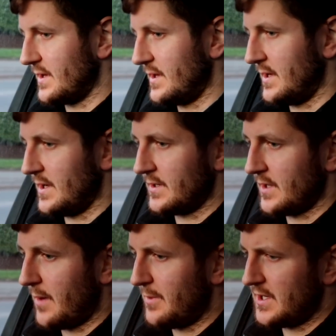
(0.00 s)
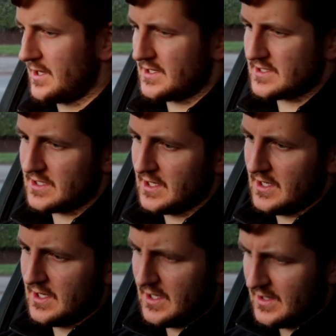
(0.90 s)
yeah, I mean it's
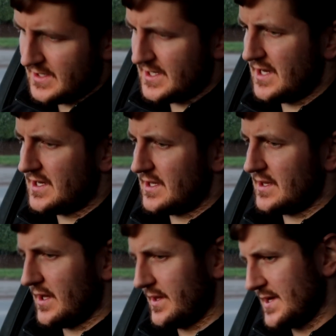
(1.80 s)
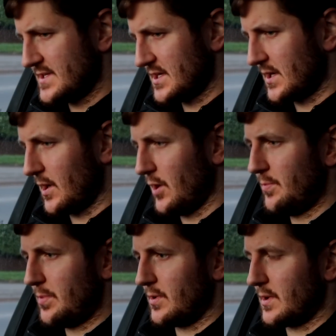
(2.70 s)
the DD, that's the
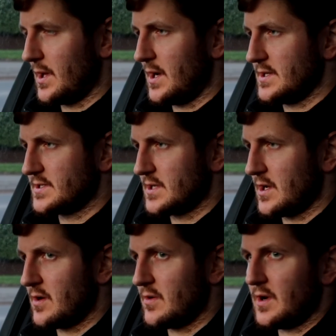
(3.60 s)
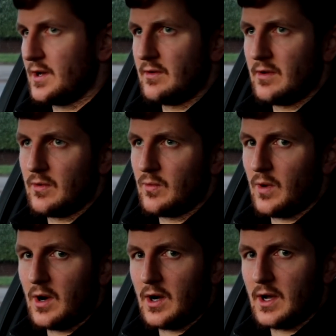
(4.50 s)
glow plug light, so I don't know
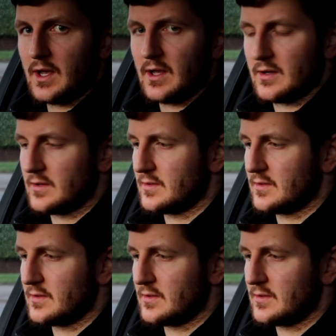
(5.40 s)
why